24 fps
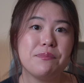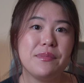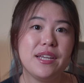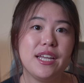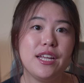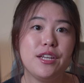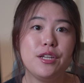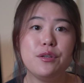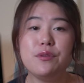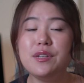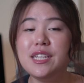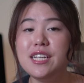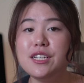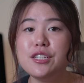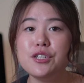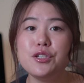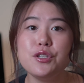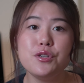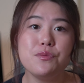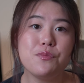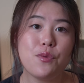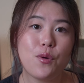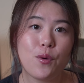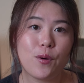mean you need to
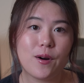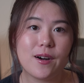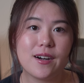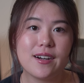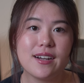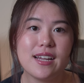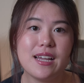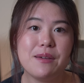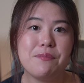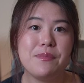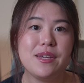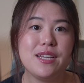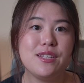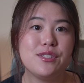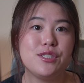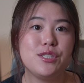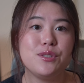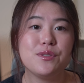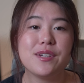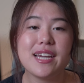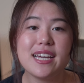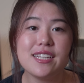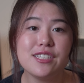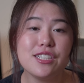do more. It means you
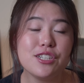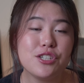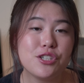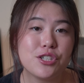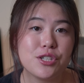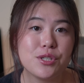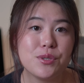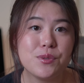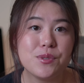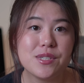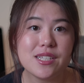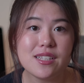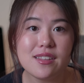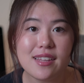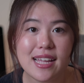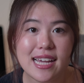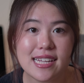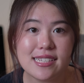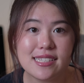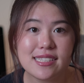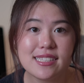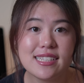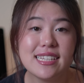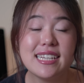get to choose
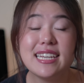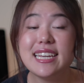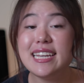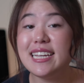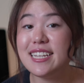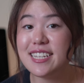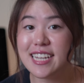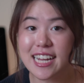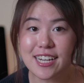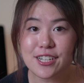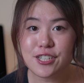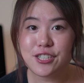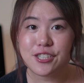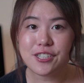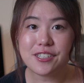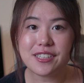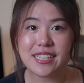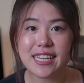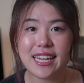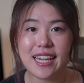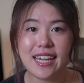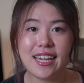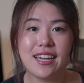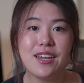less
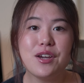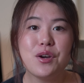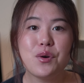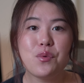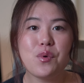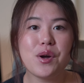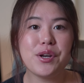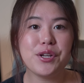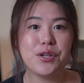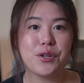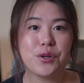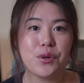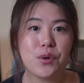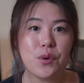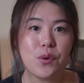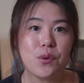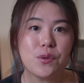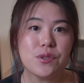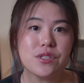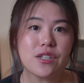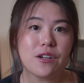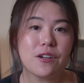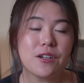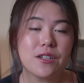intentionally. When your
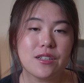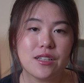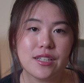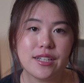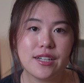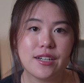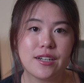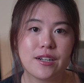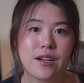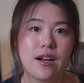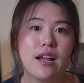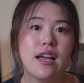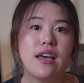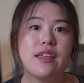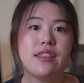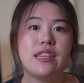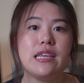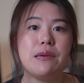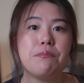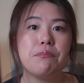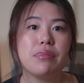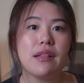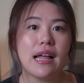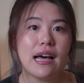goals are clear,
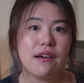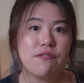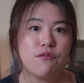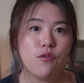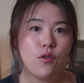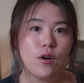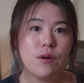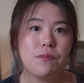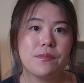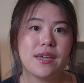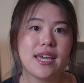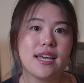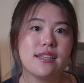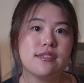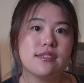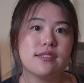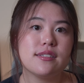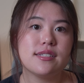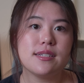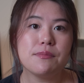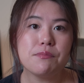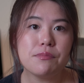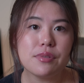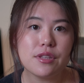the platform gets
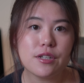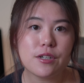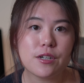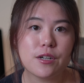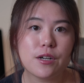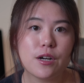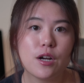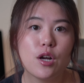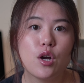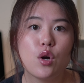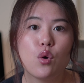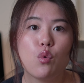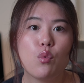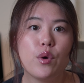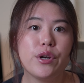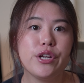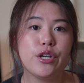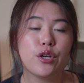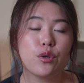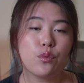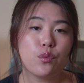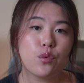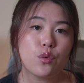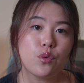simpler. When
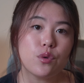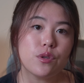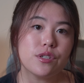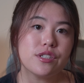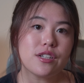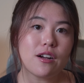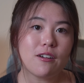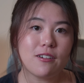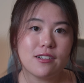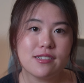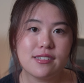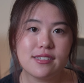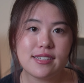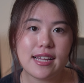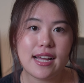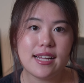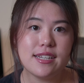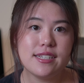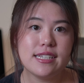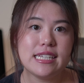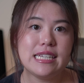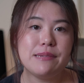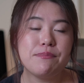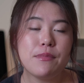your rules are
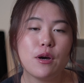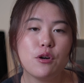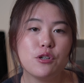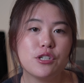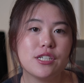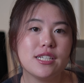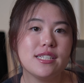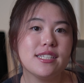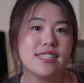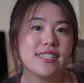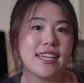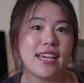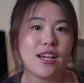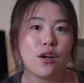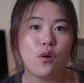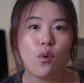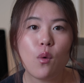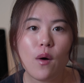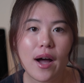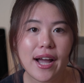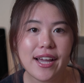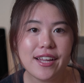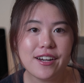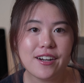set, emotions get
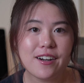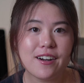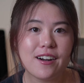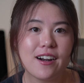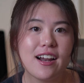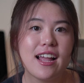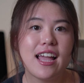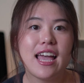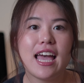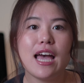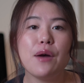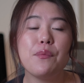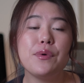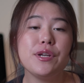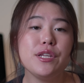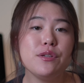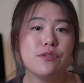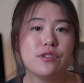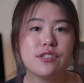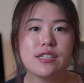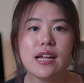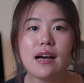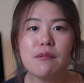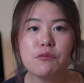quieter. And when you
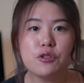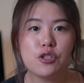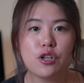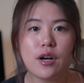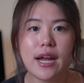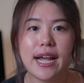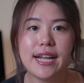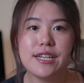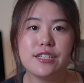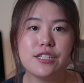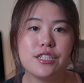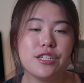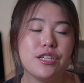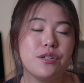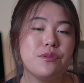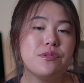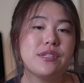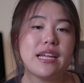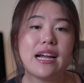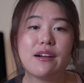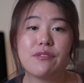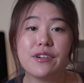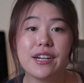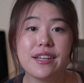stop trying to use
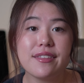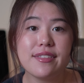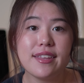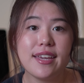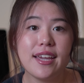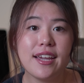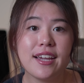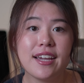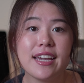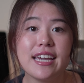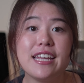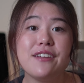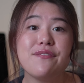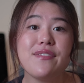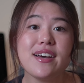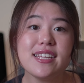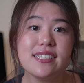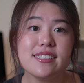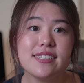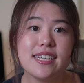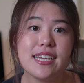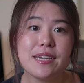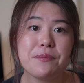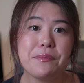everything,
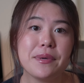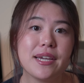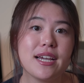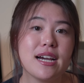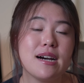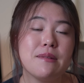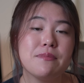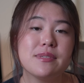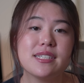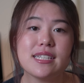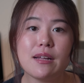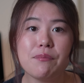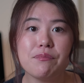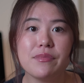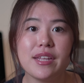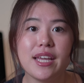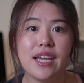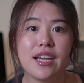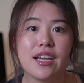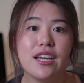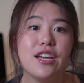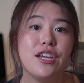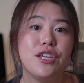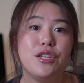investing becomes
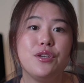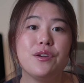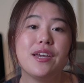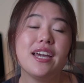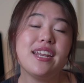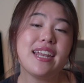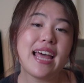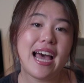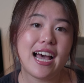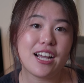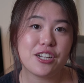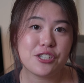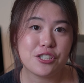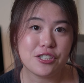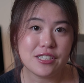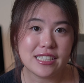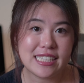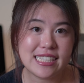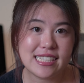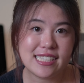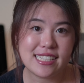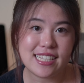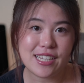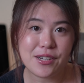something you can
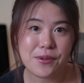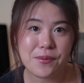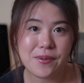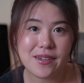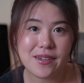actually stick